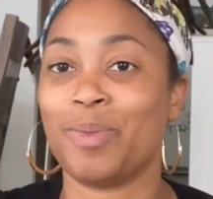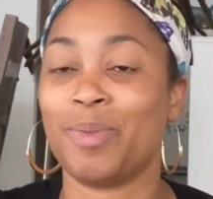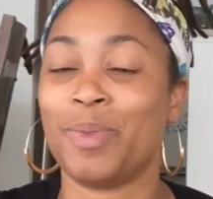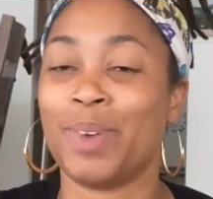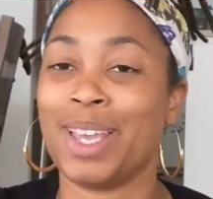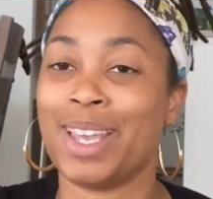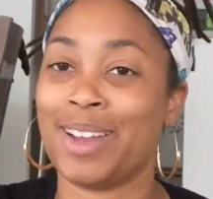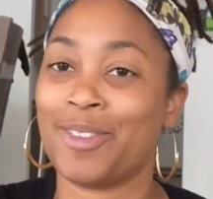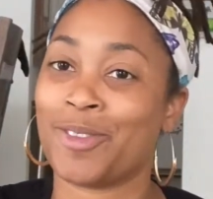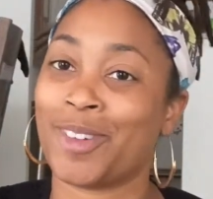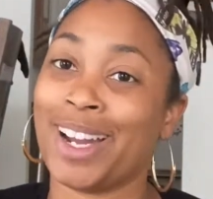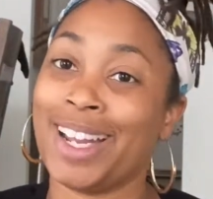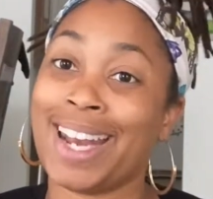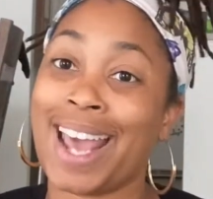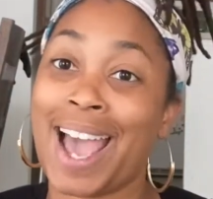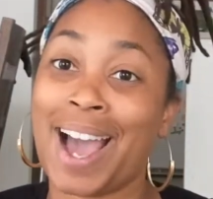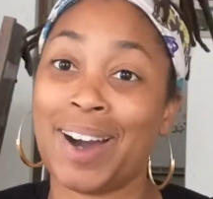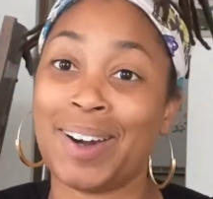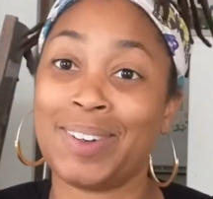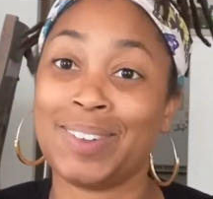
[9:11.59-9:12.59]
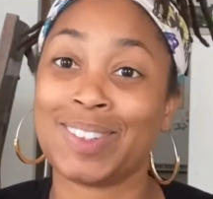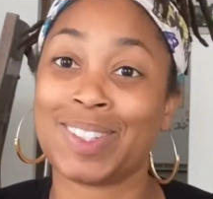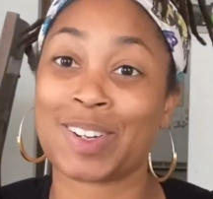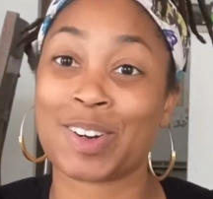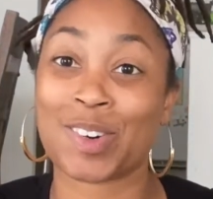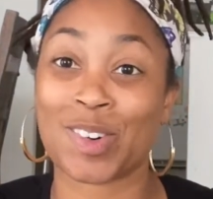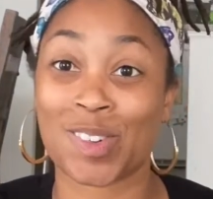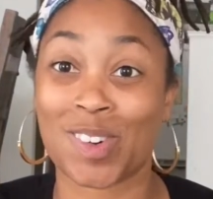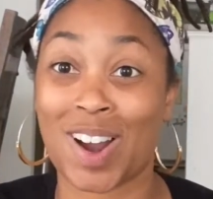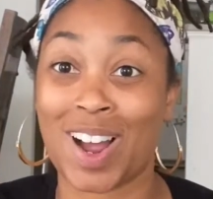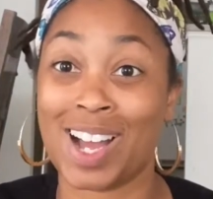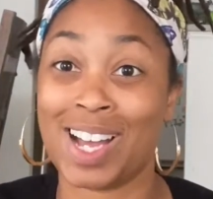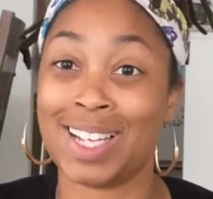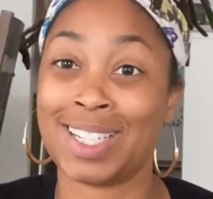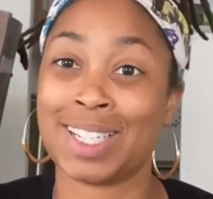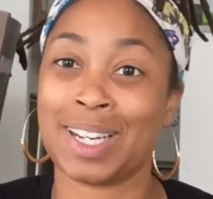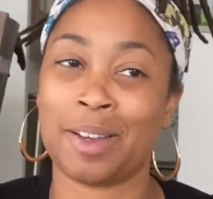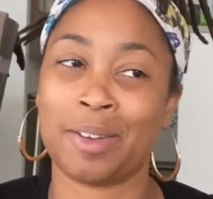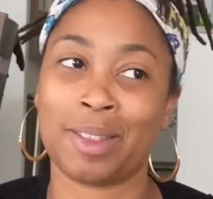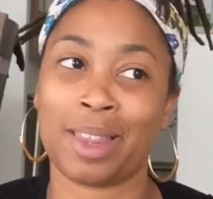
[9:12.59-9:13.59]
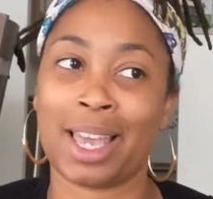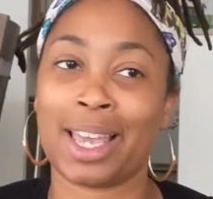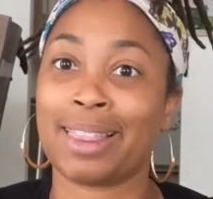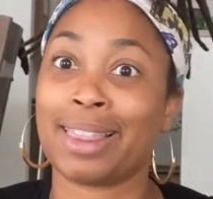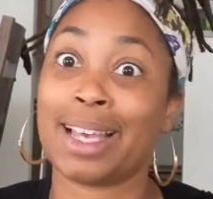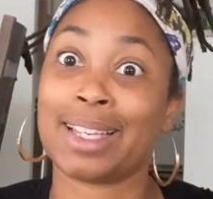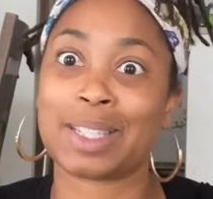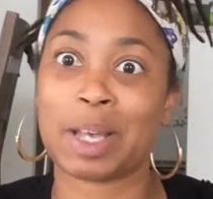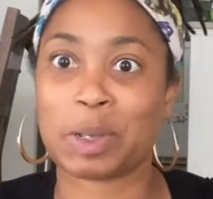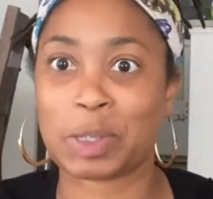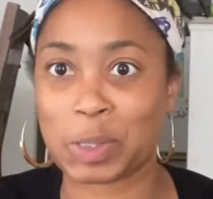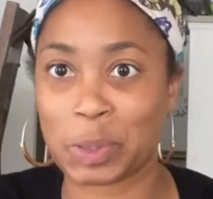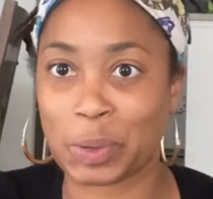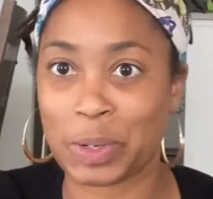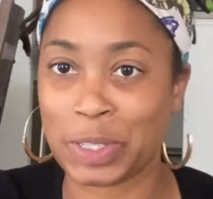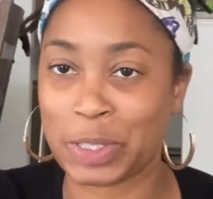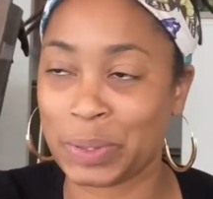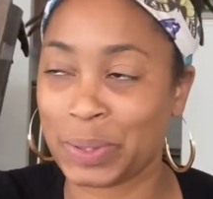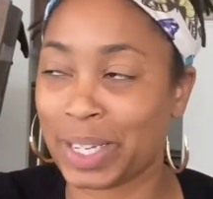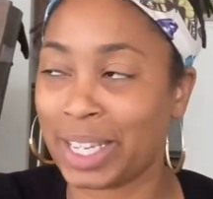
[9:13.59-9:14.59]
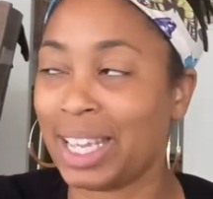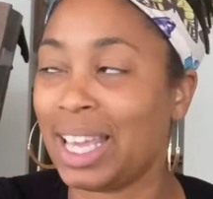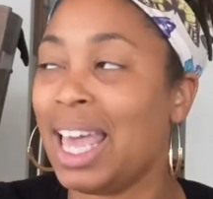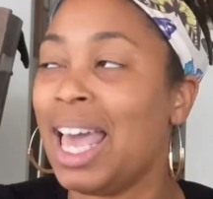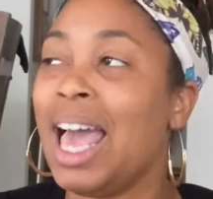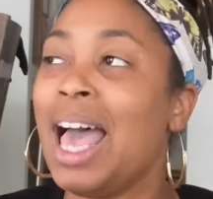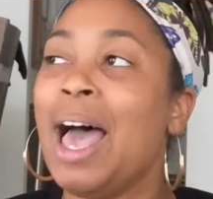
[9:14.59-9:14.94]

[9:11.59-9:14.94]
rent out the garage, and like that's our storage unit.